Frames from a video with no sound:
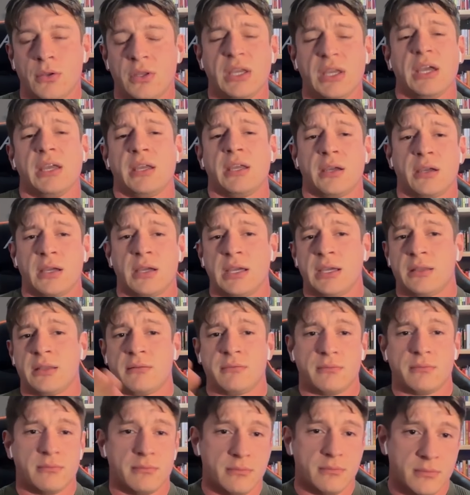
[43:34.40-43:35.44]
Yeah, yeah.
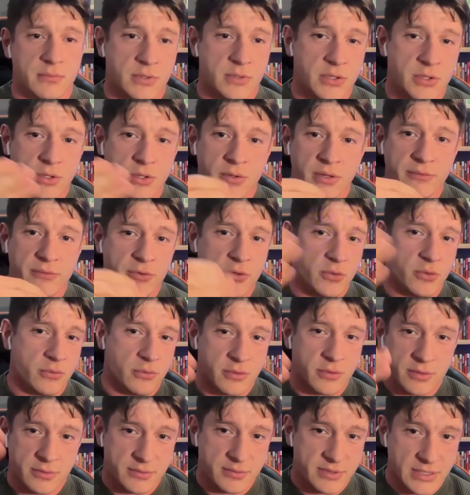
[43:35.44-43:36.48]
And, if you
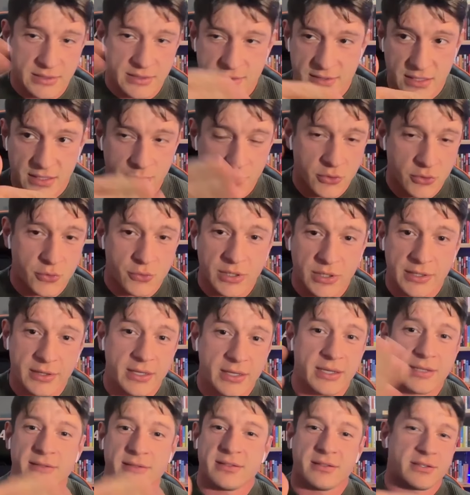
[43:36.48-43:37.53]
want just someone to run
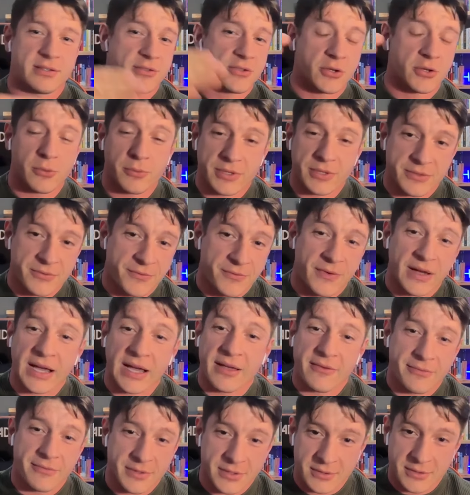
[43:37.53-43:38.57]
ads, there's always
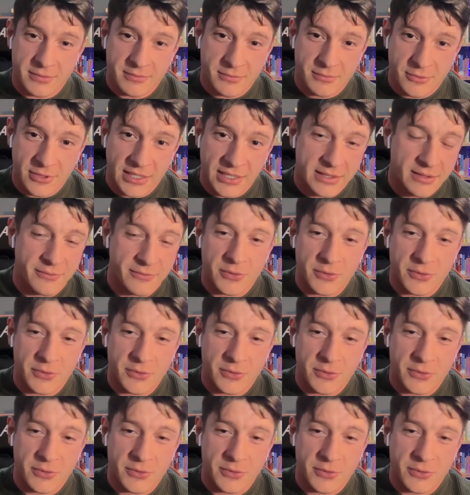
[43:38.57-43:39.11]
Fiverr, right?